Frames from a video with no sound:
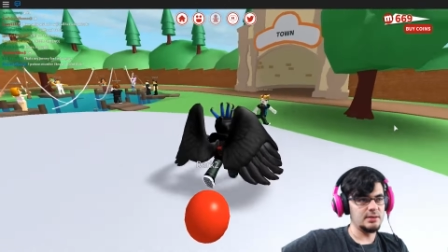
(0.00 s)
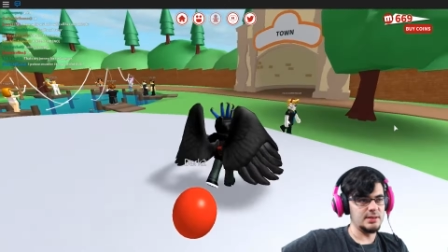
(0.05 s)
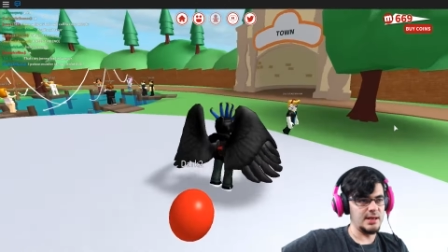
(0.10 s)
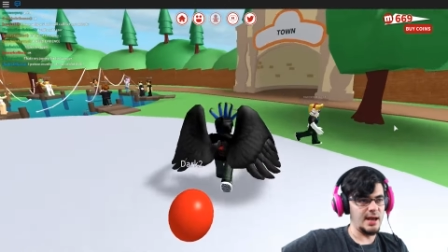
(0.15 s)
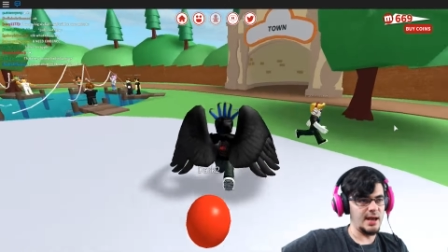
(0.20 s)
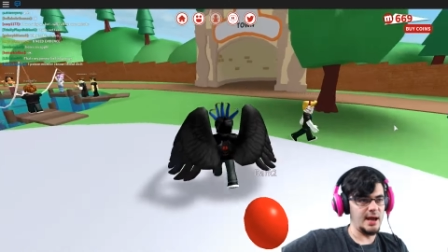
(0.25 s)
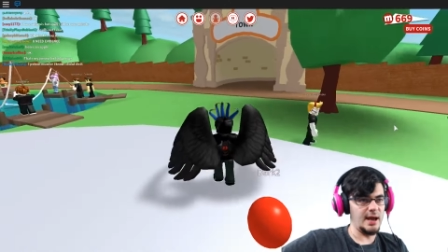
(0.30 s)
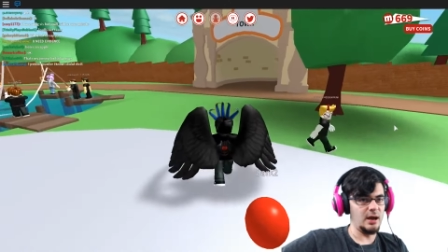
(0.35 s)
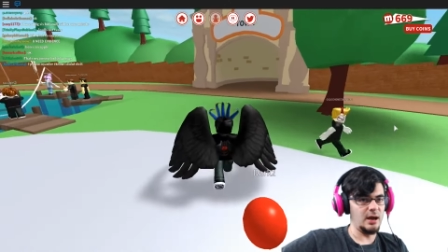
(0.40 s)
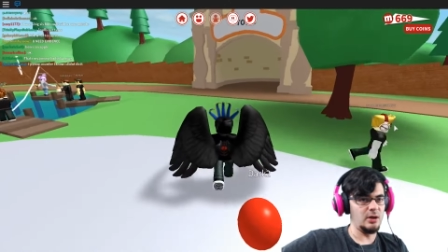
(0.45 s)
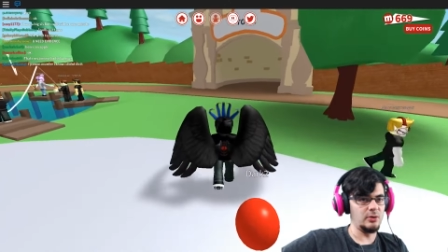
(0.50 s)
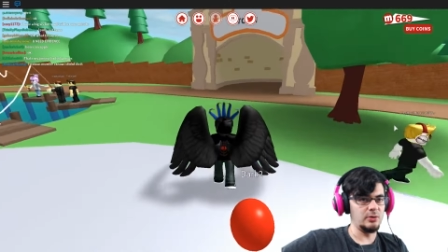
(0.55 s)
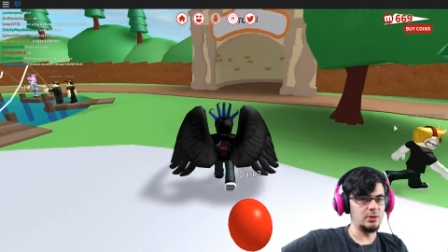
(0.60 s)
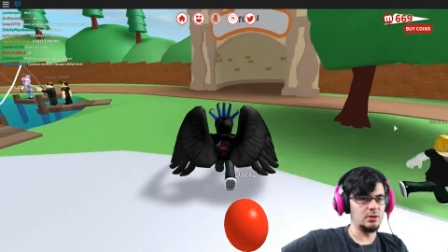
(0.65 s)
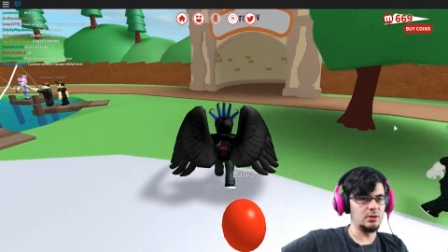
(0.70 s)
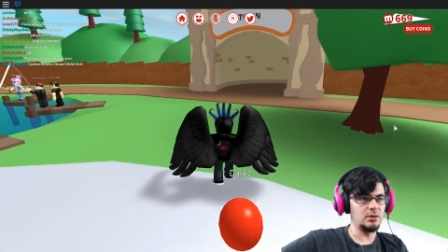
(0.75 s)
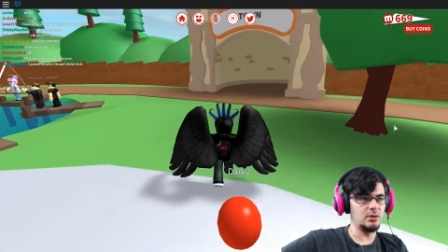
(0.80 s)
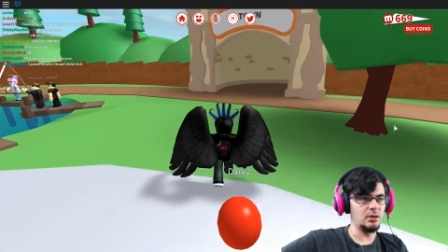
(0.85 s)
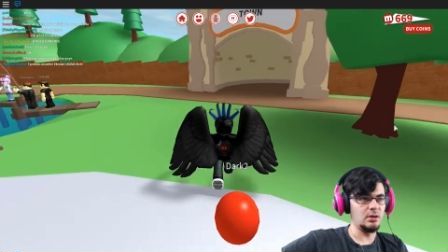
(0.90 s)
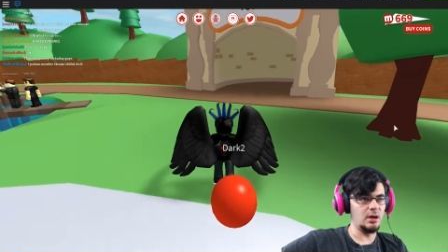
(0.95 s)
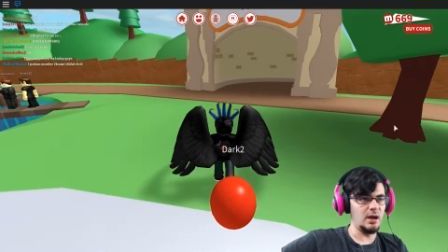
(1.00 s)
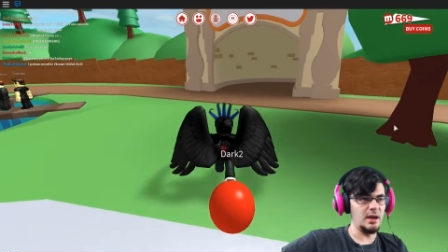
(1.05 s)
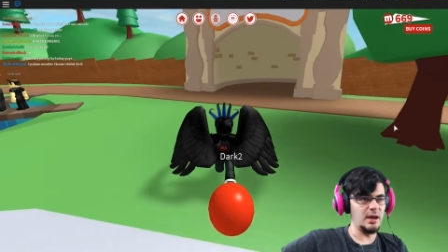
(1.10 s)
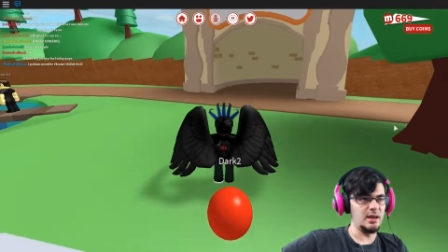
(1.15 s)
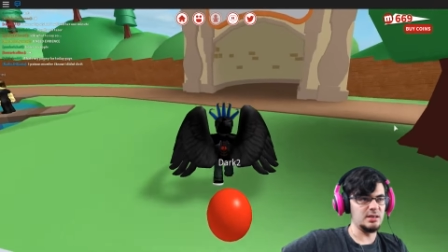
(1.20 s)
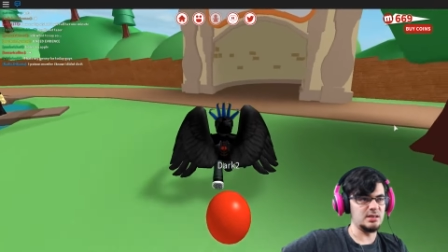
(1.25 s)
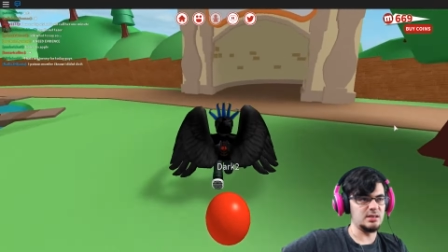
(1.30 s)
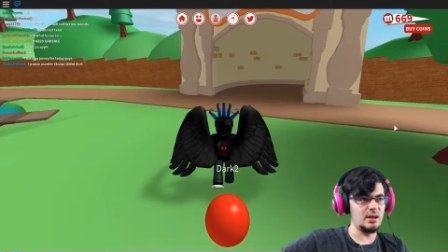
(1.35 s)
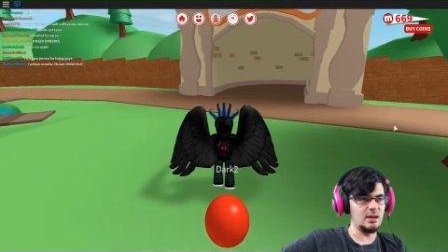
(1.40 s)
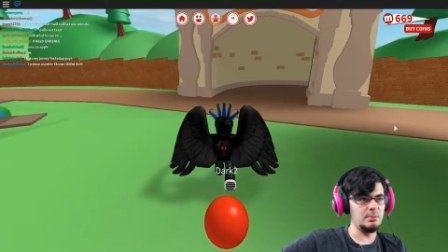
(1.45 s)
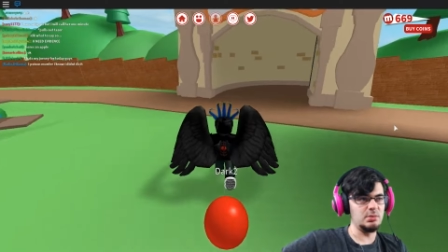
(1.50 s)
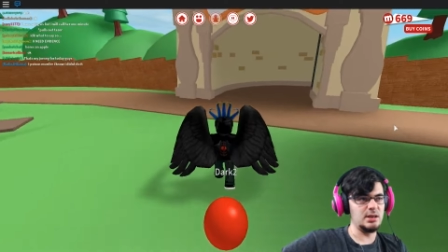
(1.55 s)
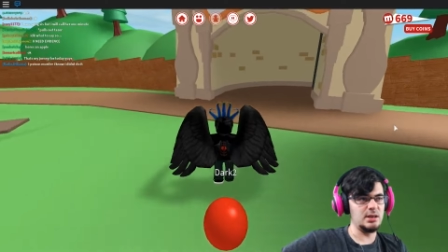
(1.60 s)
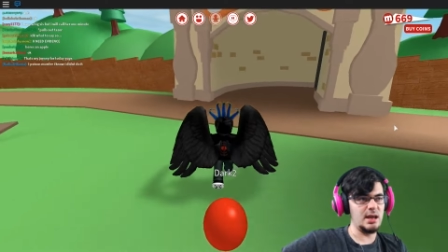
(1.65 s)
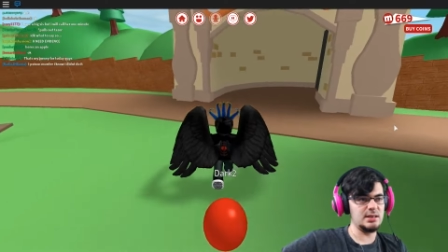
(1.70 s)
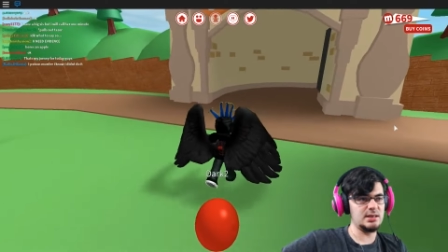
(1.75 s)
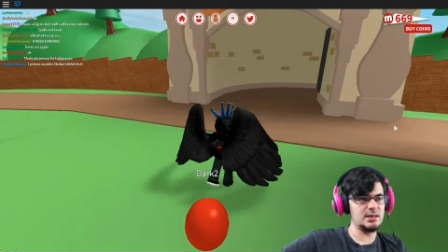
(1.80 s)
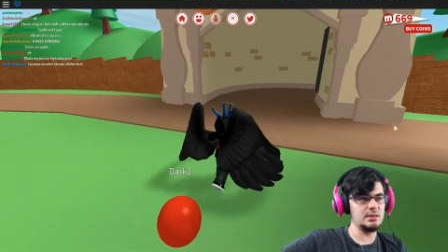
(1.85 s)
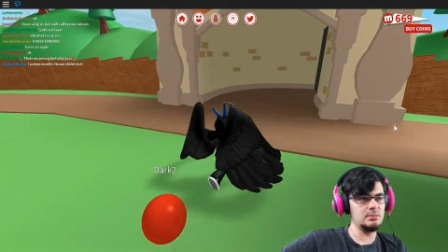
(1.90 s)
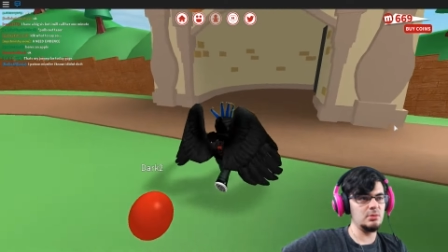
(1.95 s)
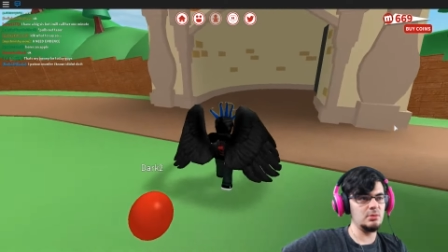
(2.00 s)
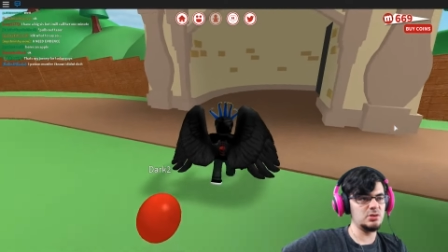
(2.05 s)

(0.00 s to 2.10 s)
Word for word: town. Alright, so I'm guessing